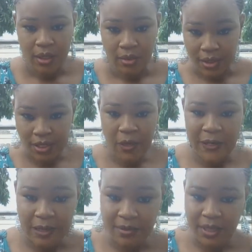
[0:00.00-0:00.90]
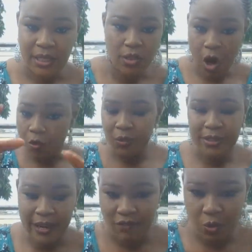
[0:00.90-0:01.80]
You understand what I'm saying? It's
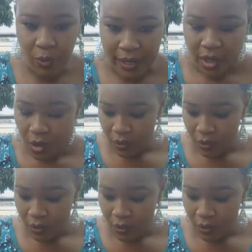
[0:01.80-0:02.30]
almost everywhere.